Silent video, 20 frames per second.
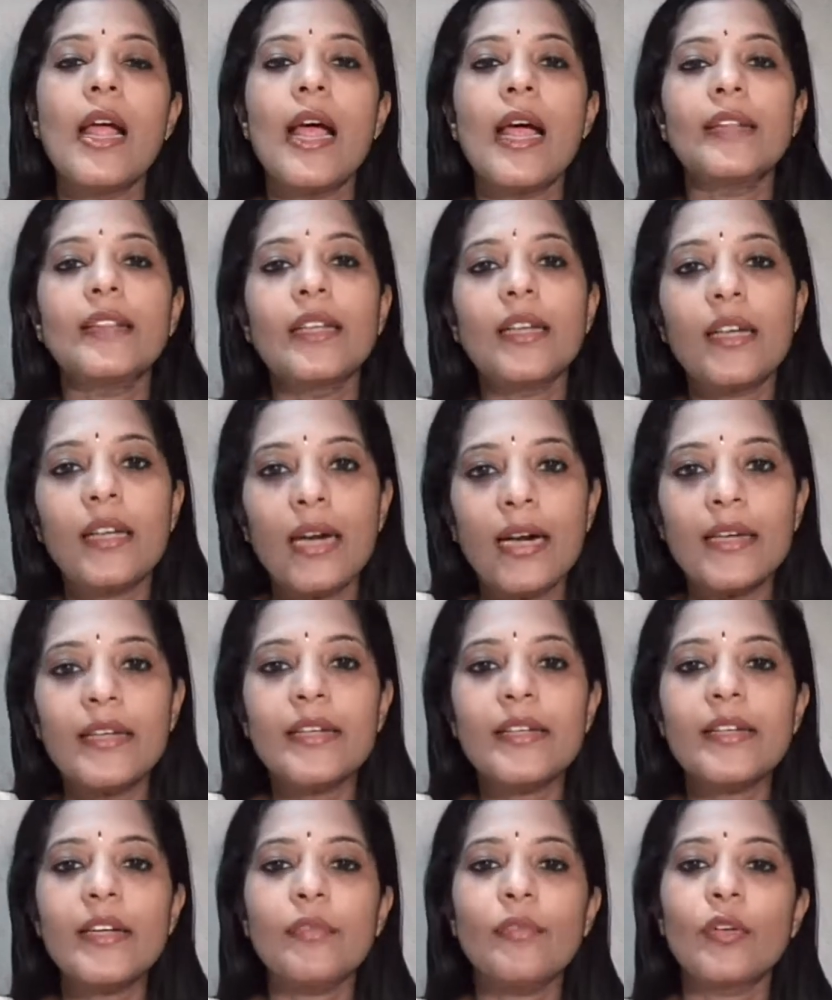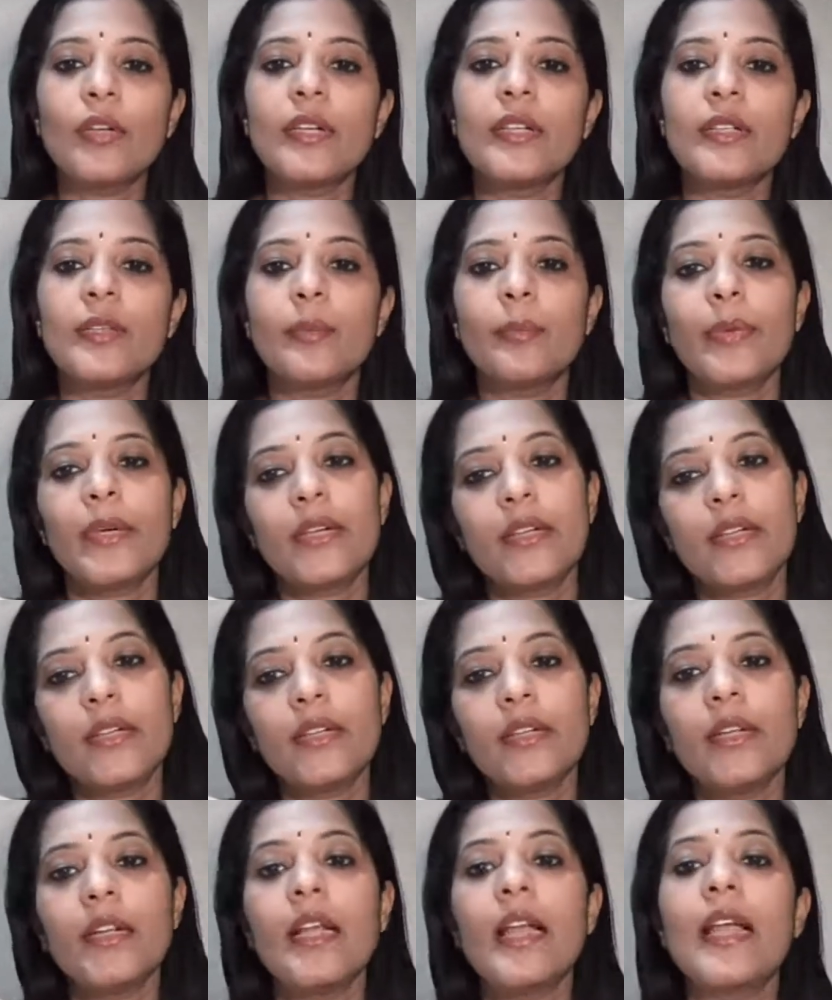And the criteria for
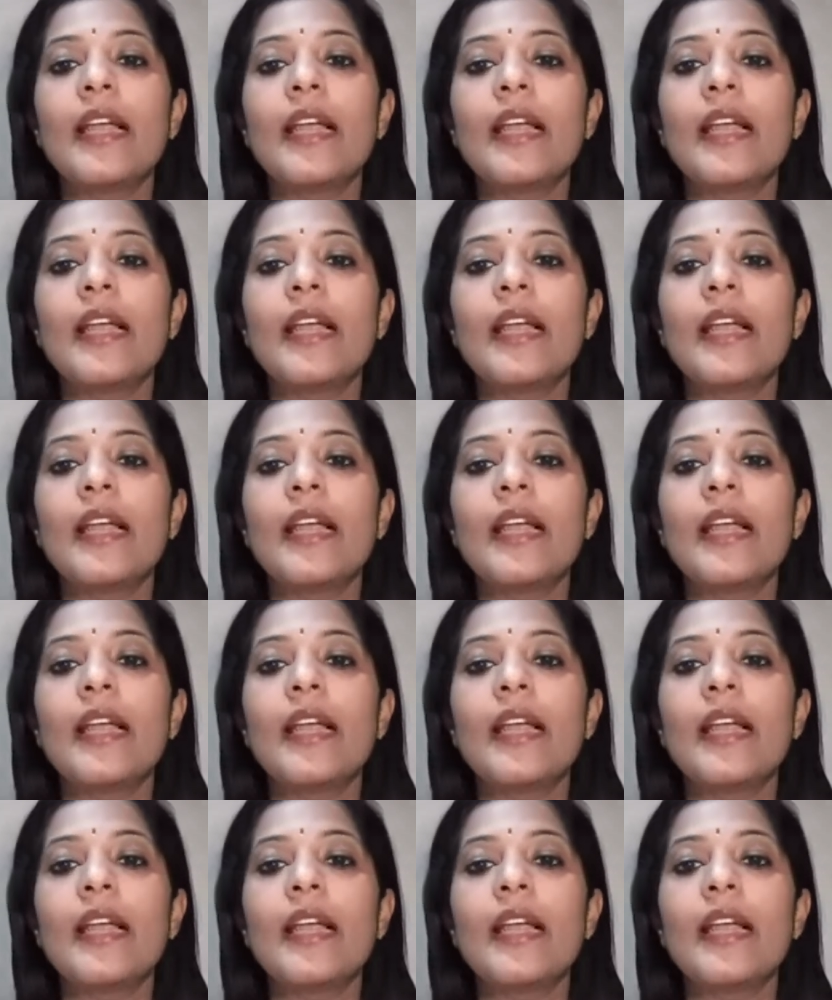interpreting